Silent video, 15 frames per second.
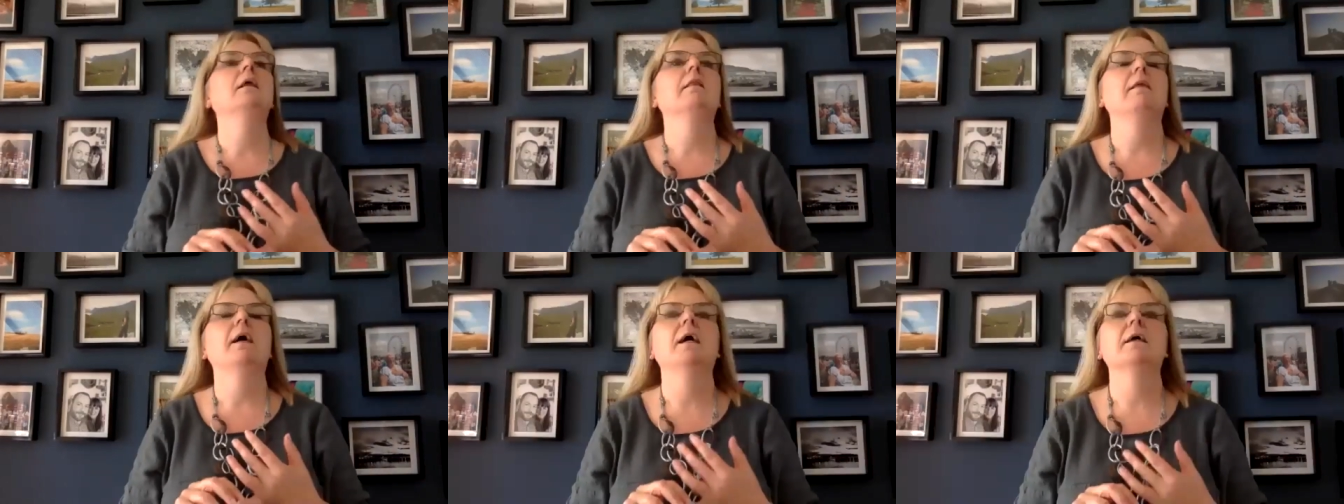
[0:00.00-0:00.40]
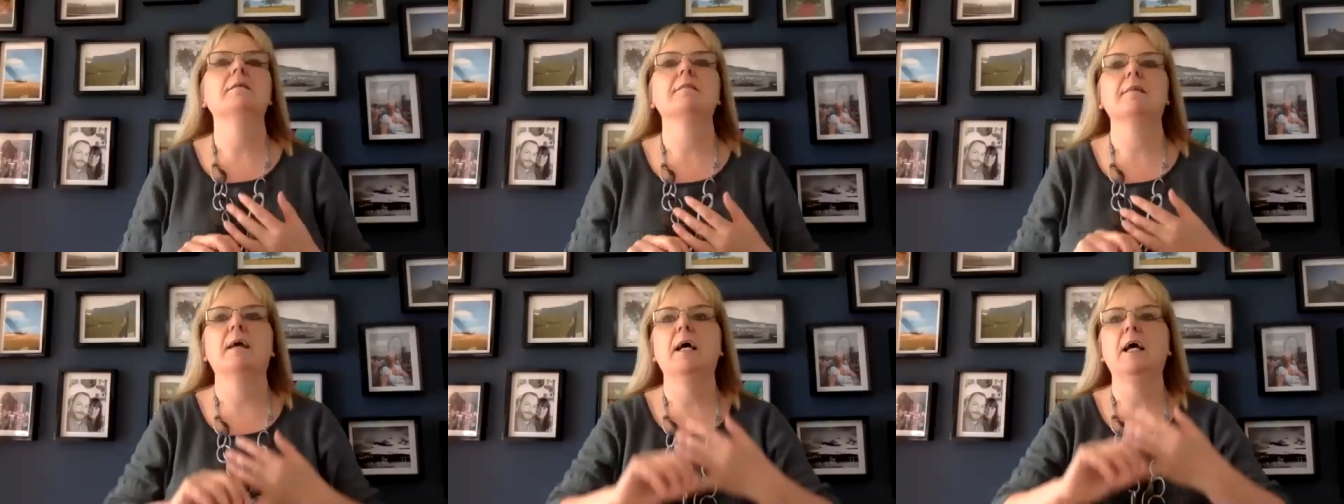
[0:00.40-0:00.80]
that
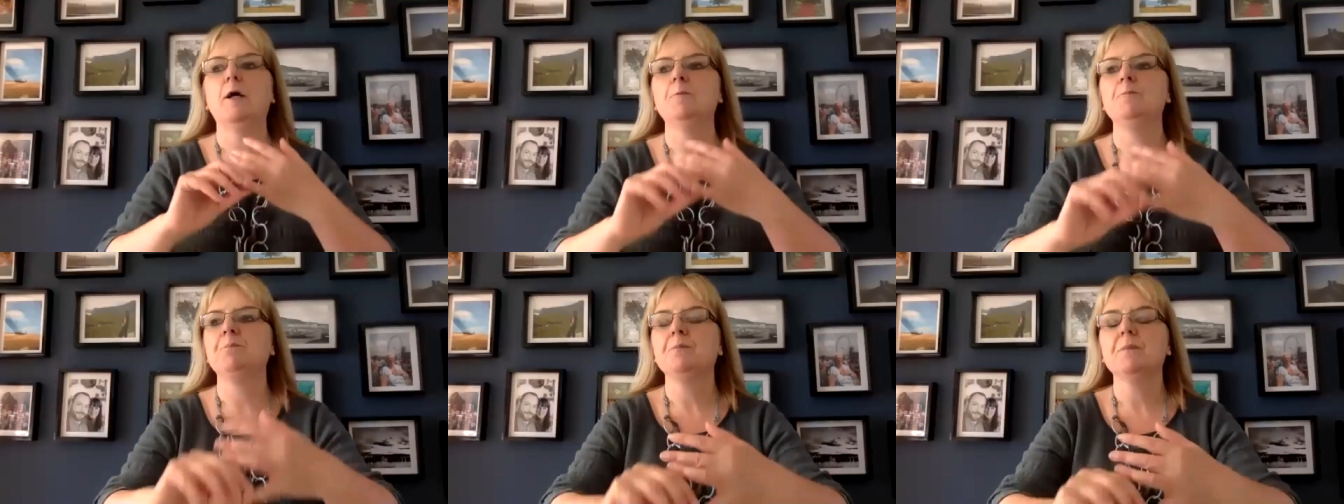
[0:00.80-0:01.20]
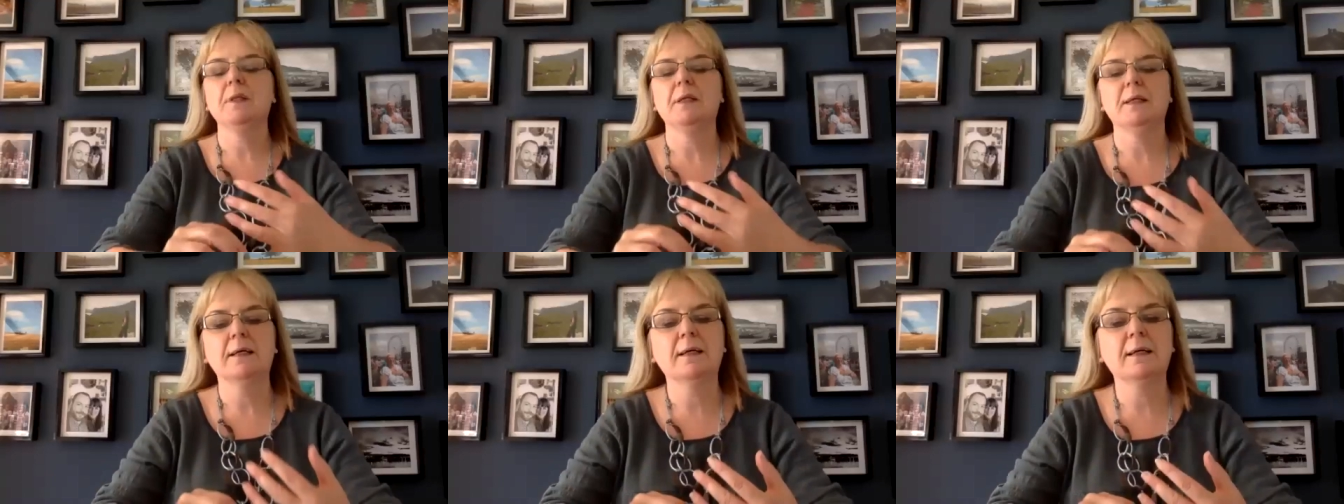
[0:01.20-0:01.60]

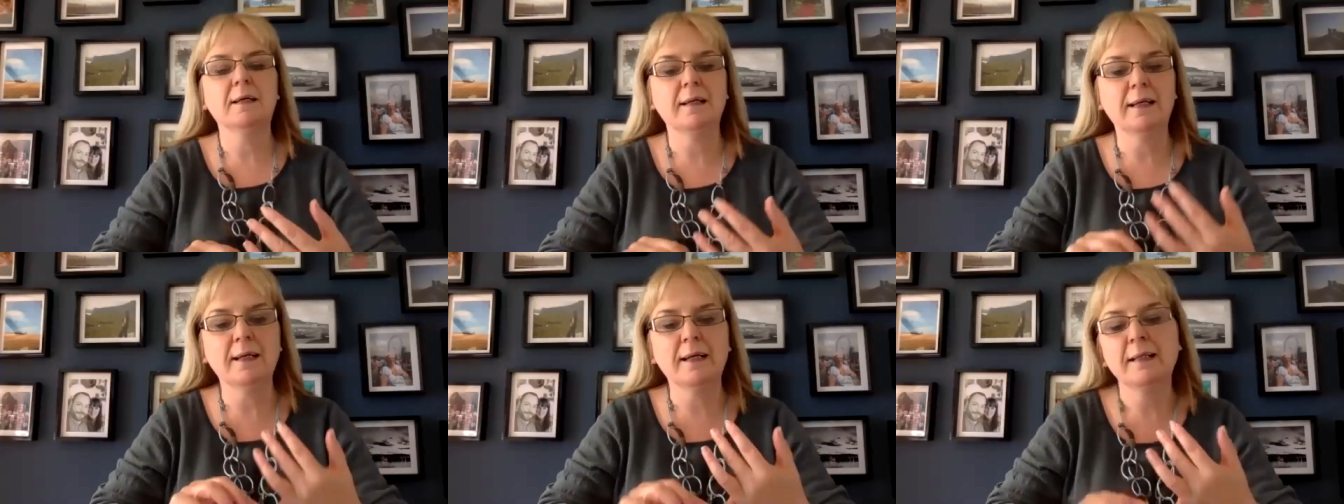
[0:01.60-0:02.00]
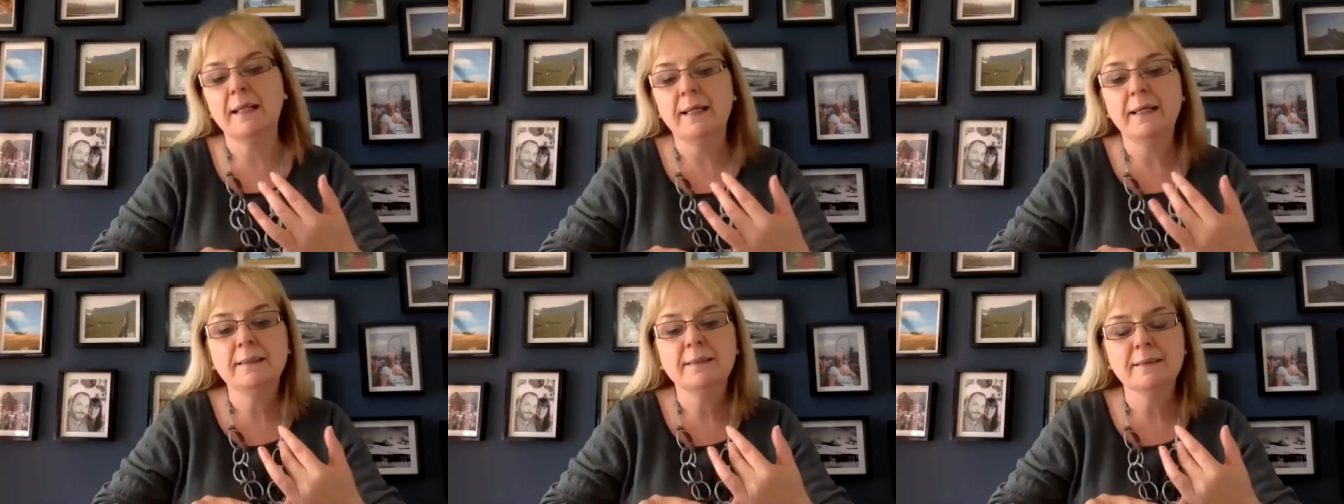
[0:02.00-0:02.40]
clean